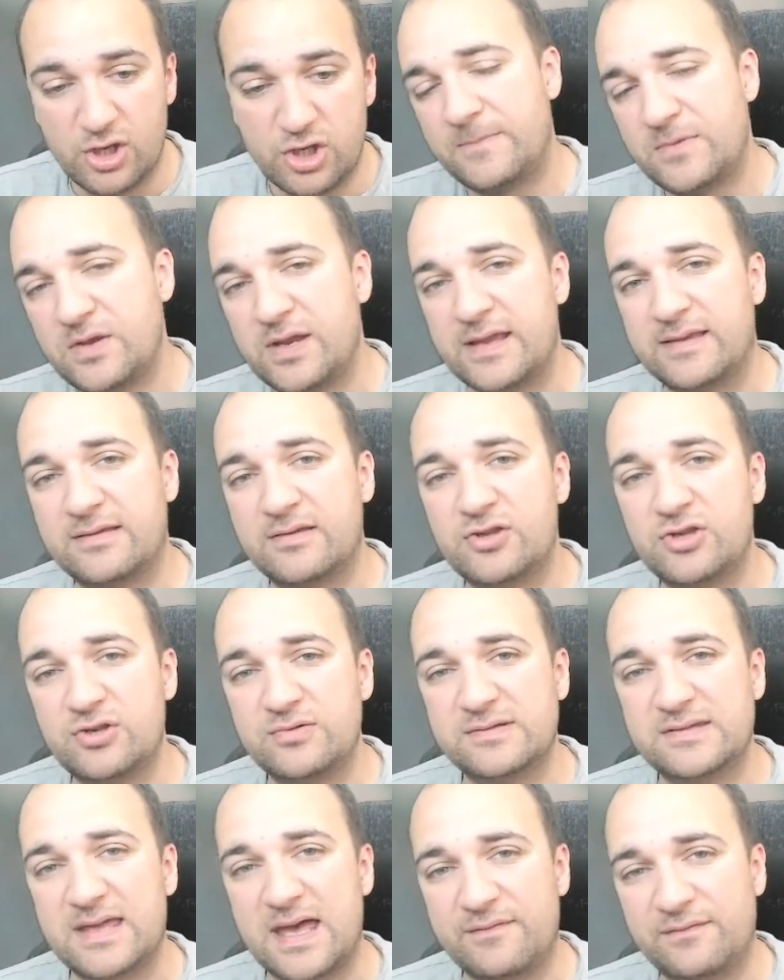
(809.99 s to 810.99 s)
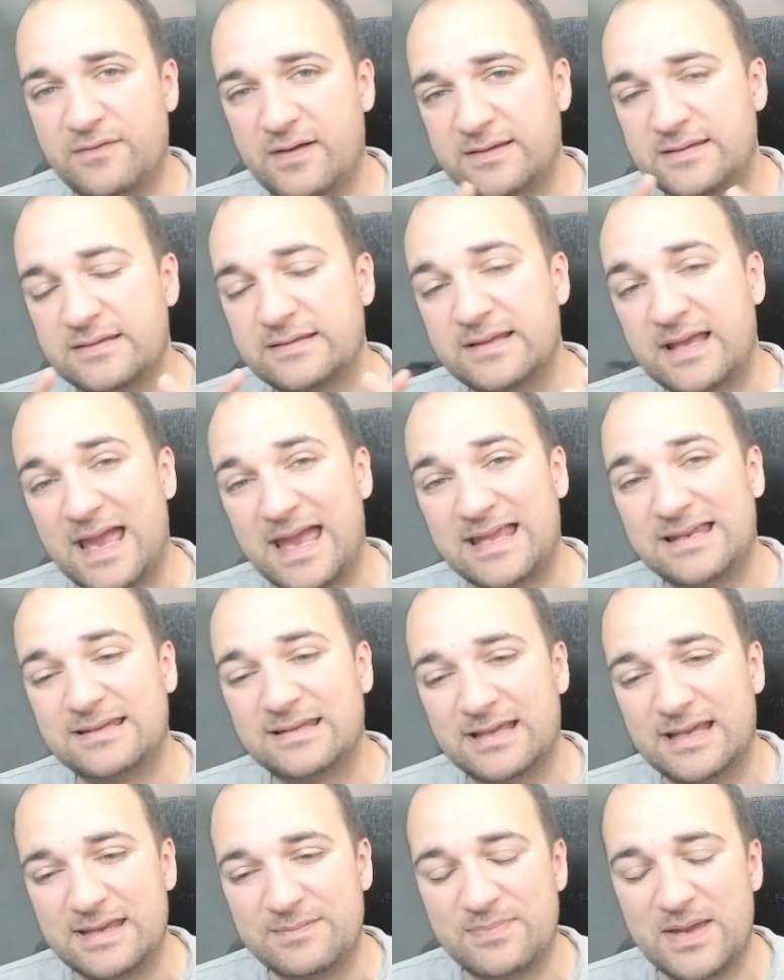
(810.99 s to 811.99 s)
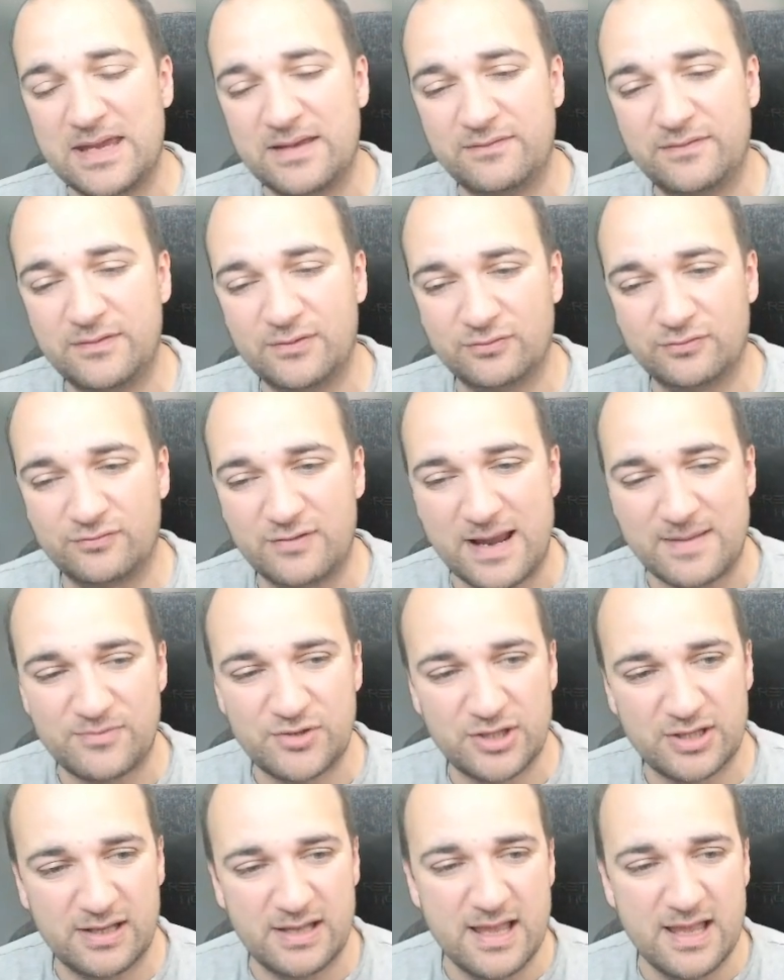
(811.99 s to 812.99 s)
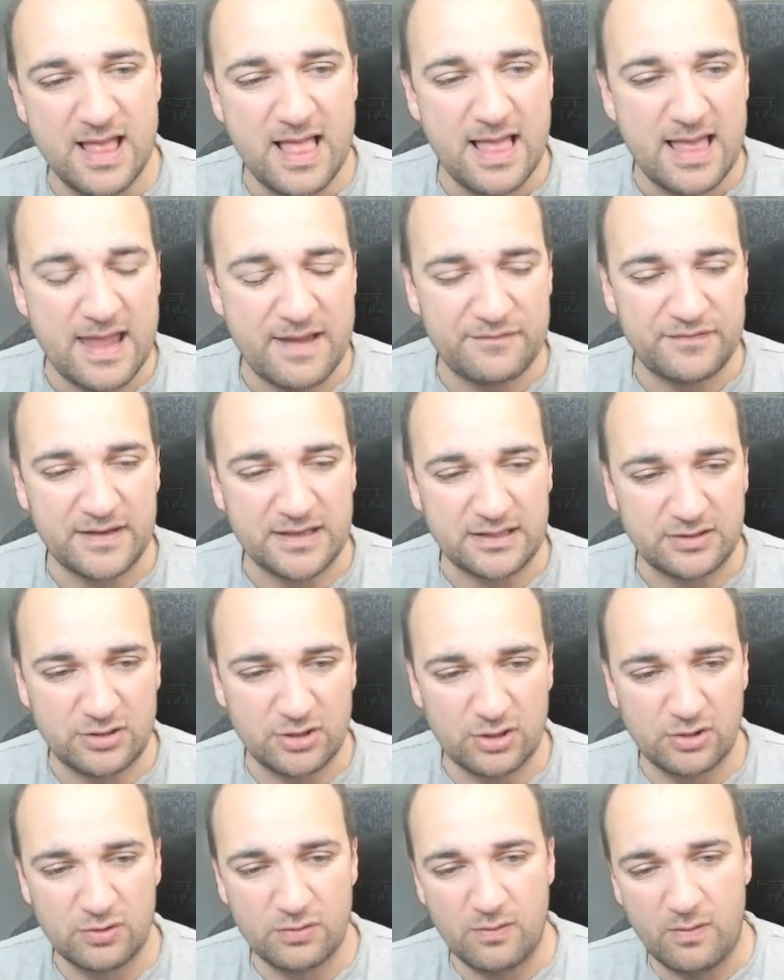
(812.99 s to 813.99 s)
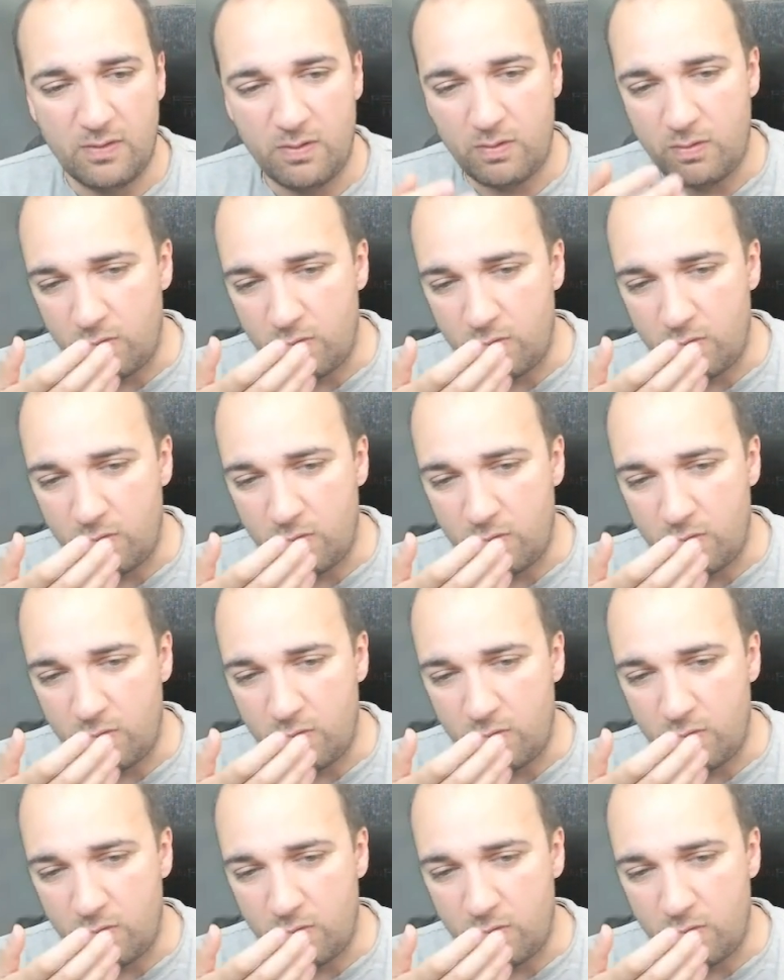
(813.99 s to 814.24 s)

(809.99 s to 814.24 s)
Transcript: you get to choose that fighter to enter a Pain-Fueled Rapture. If they do,